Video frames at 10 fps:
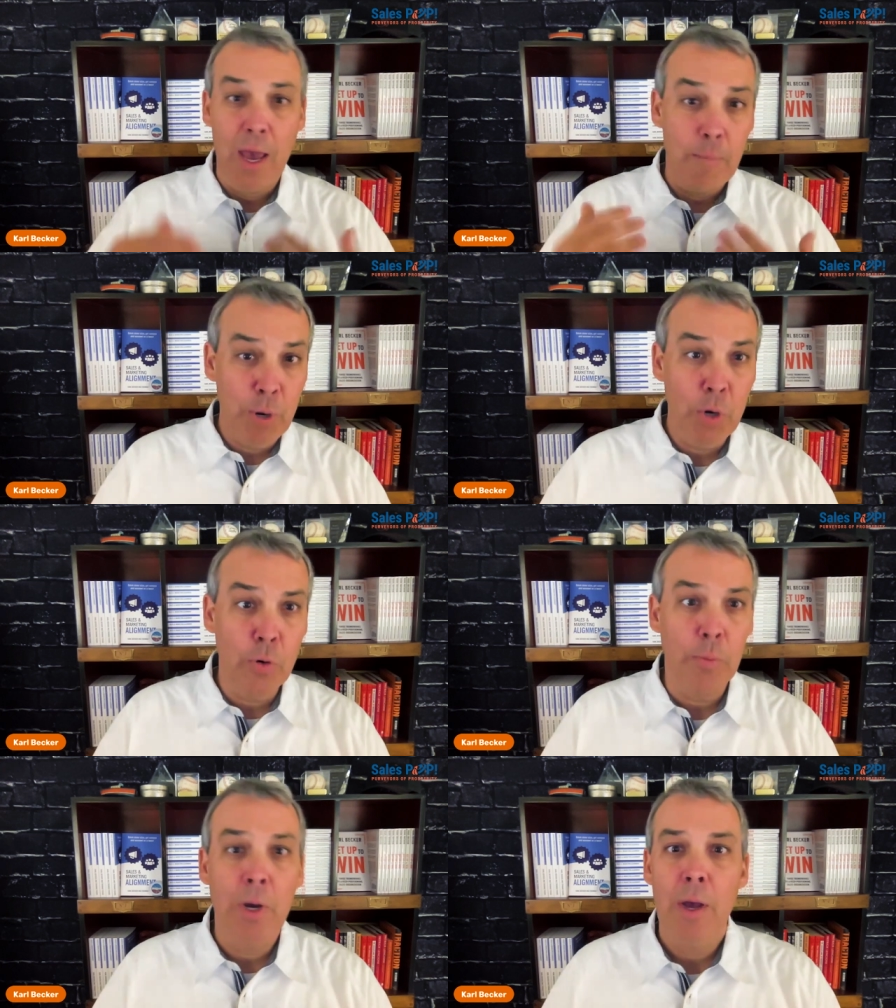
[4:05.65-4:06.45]
And
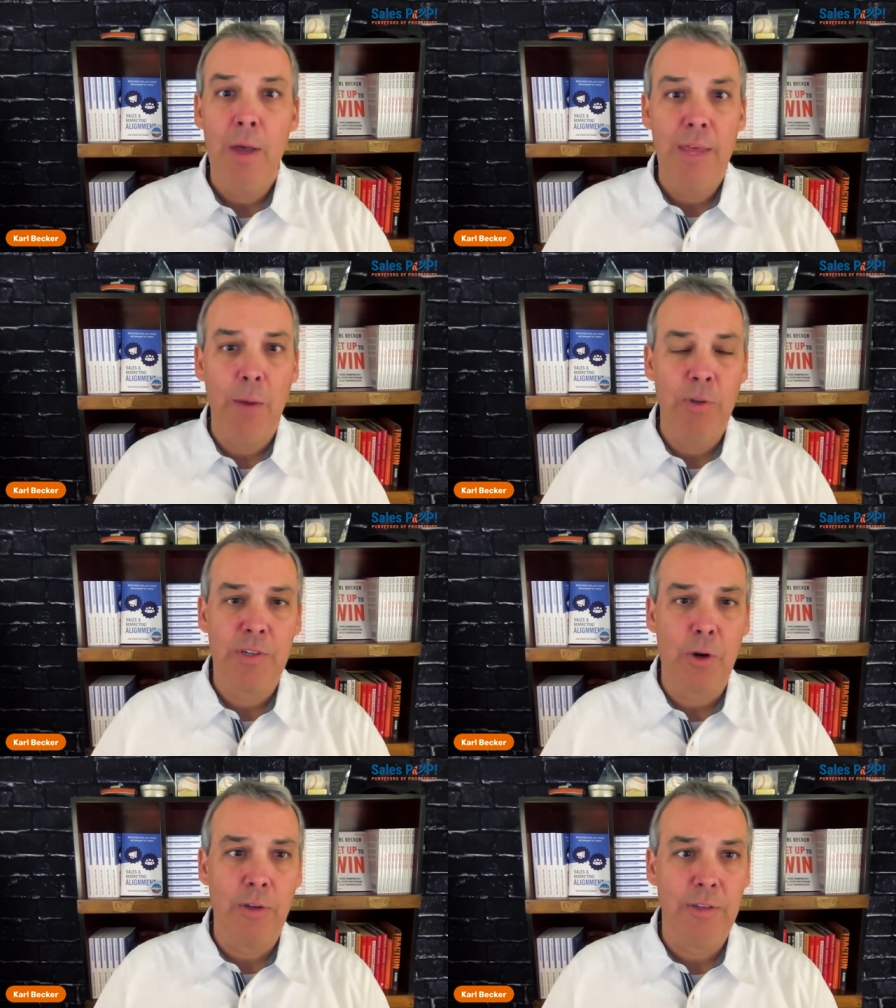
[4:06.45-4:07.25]
boom, they
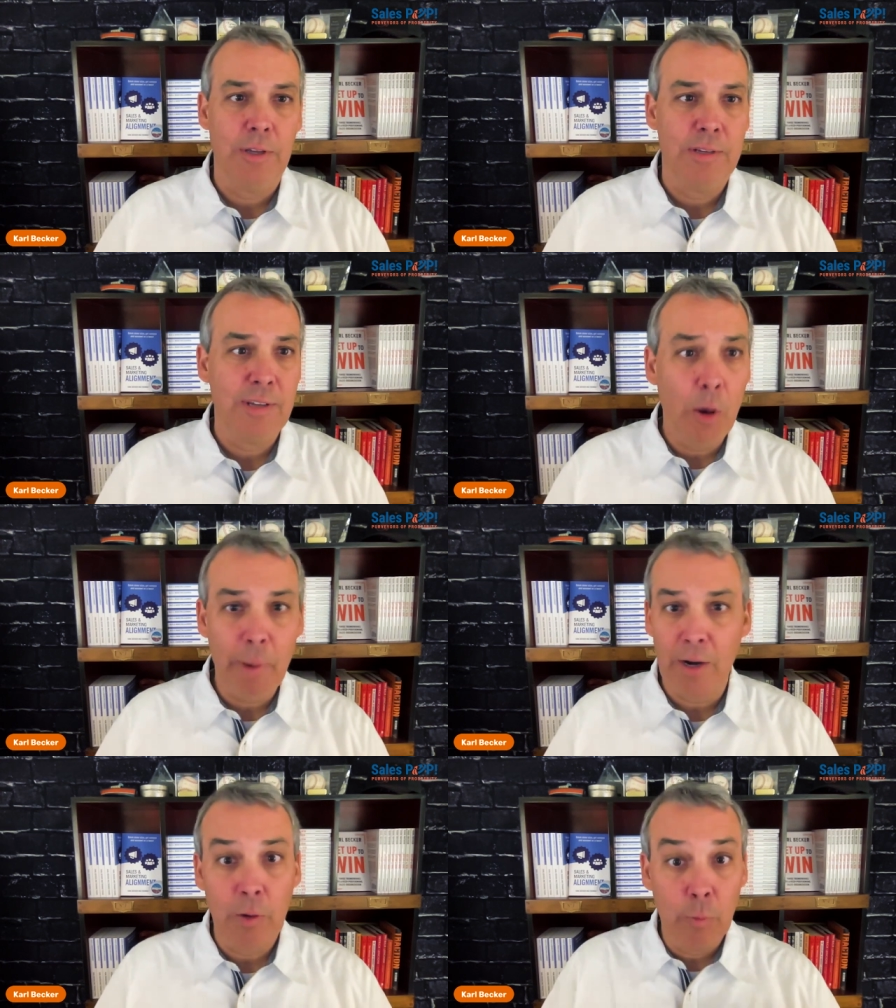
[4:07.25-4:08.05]
would start to sell
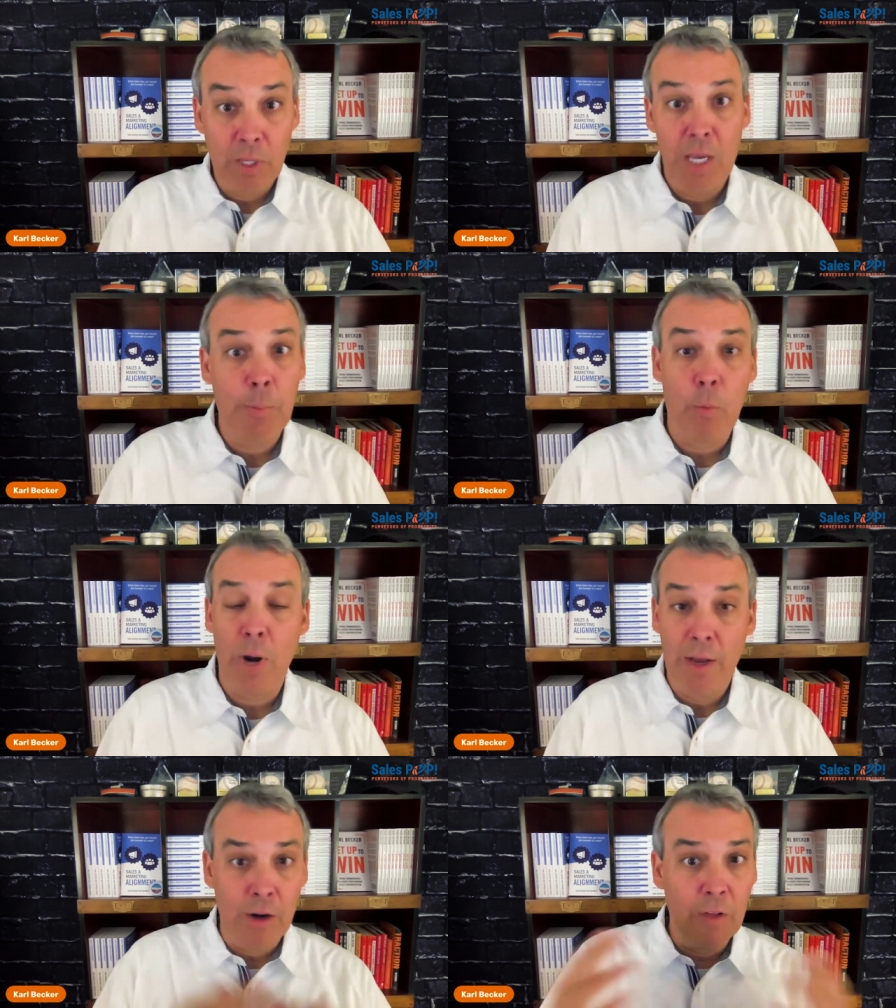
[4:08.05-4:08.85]
better, and we'd keep them
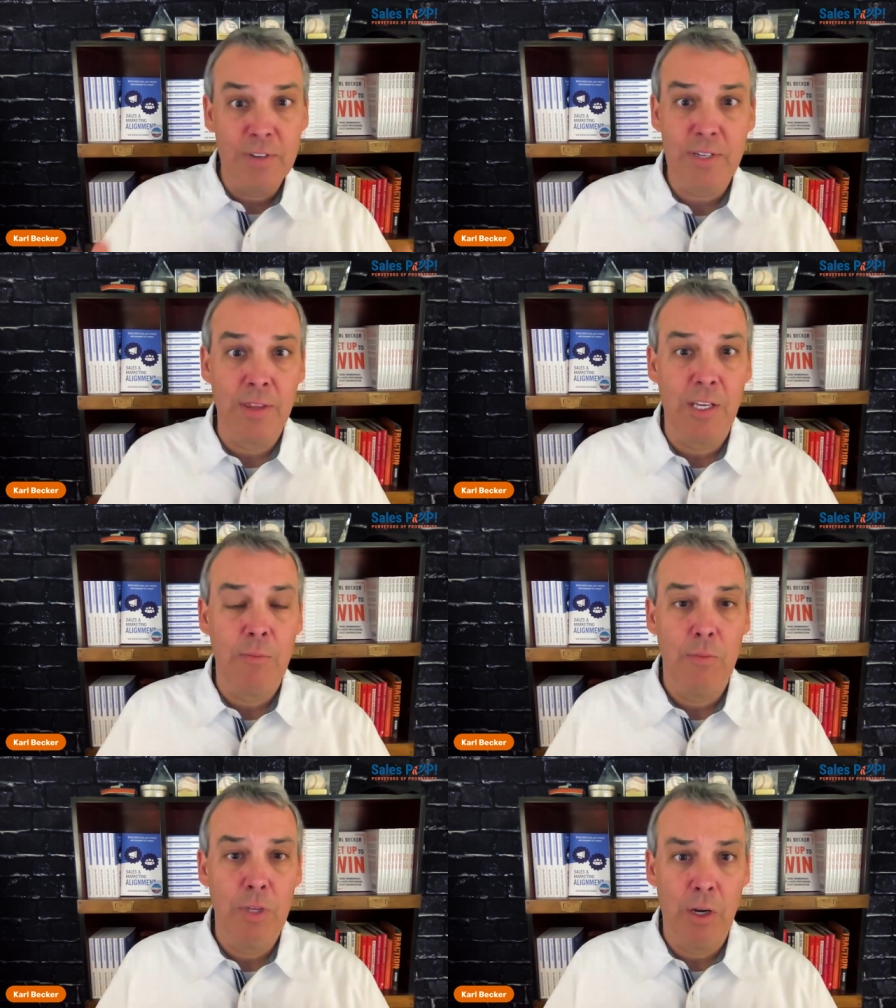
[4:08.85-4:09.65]
around. And all of a sudden,
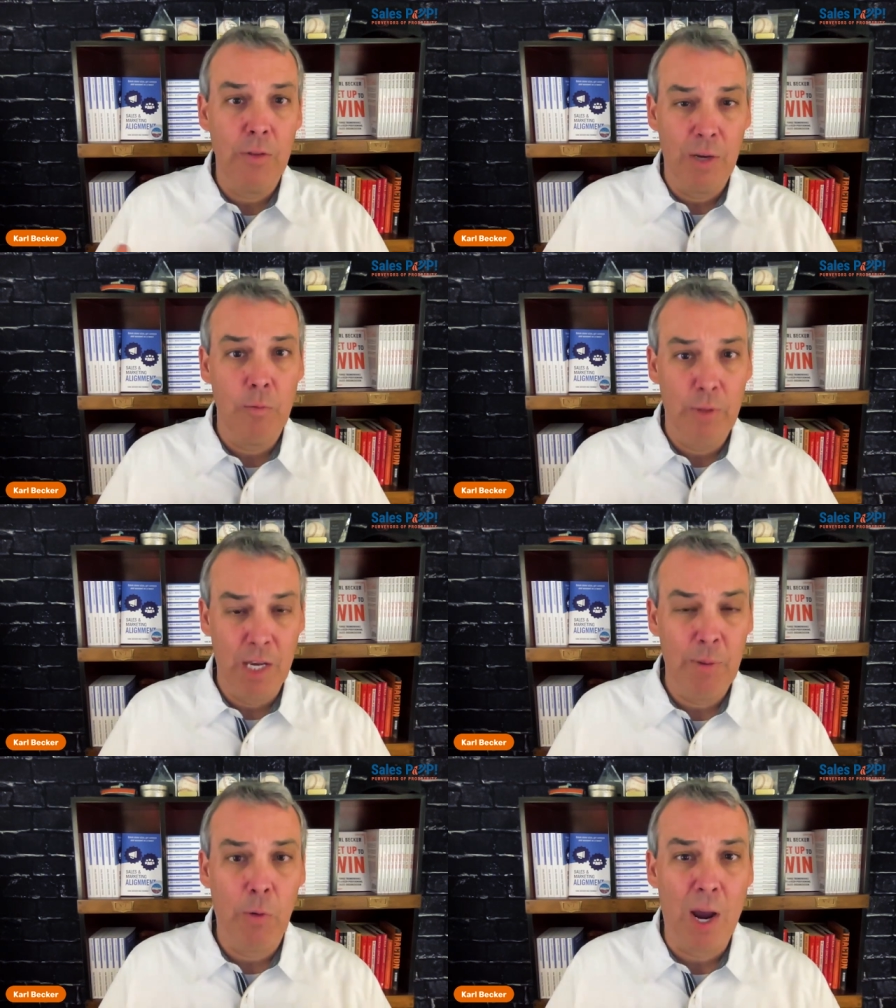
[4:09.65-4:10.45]
they, you know, they
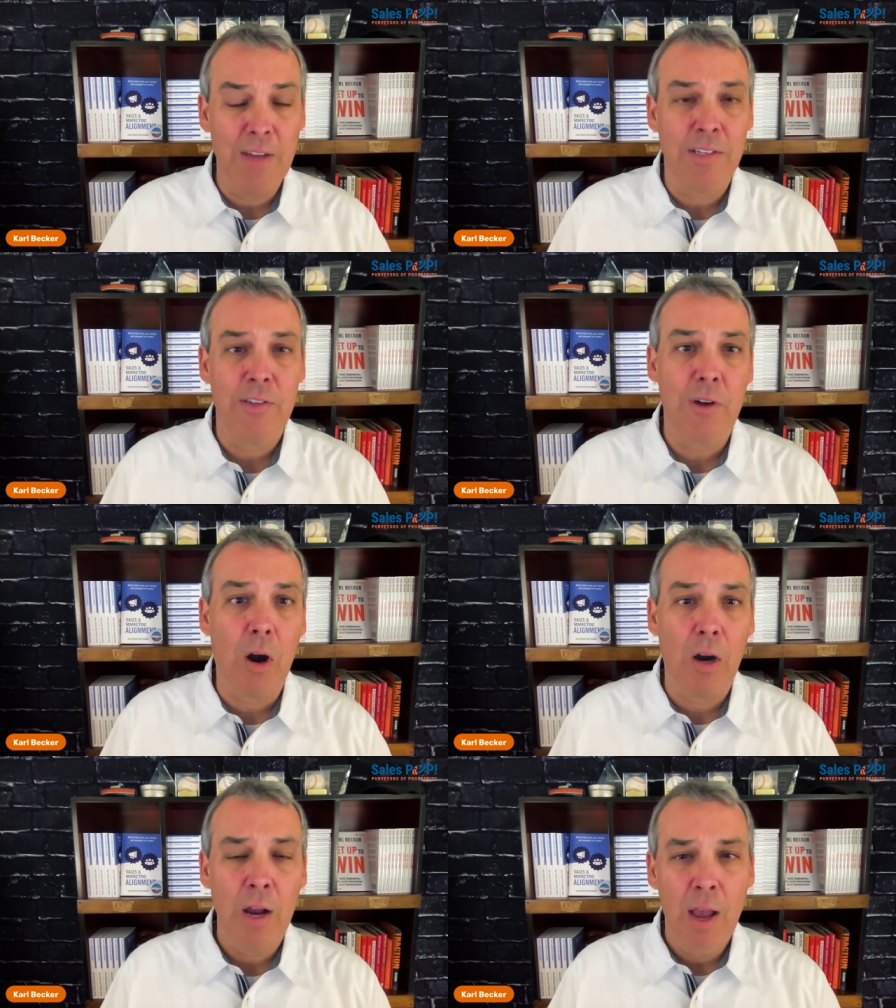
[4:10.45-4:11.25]
they'd be a rising
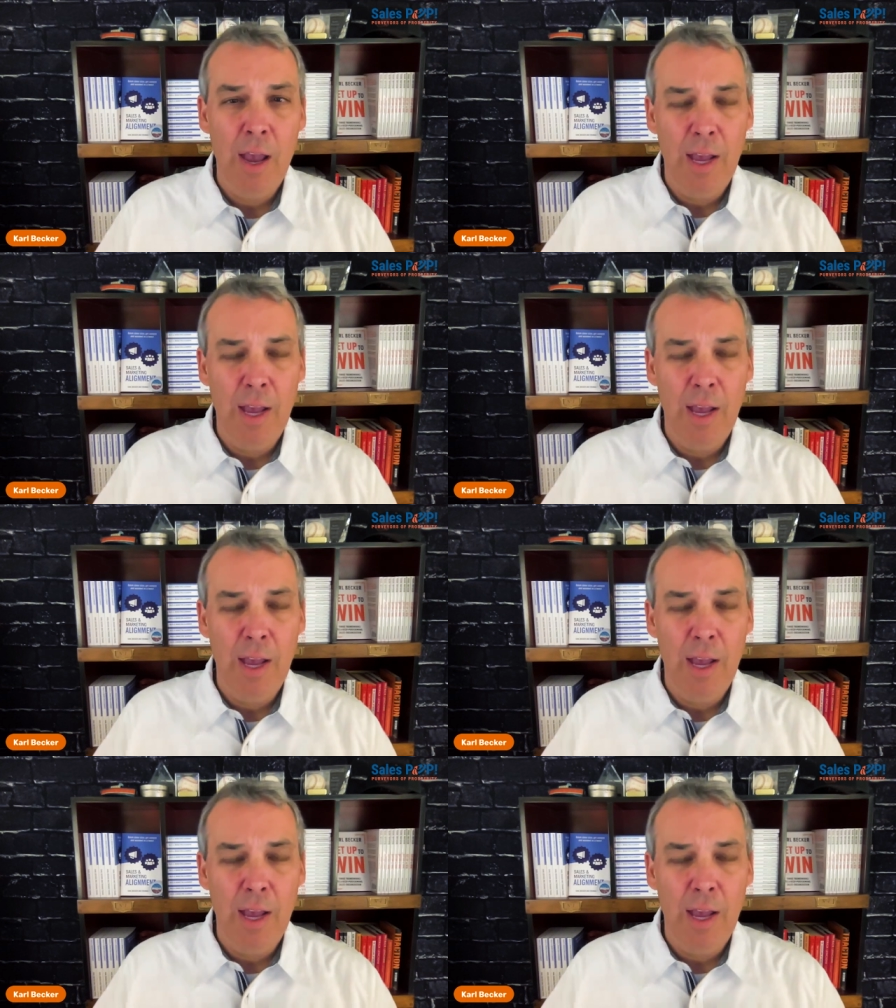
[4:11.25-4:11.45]
star.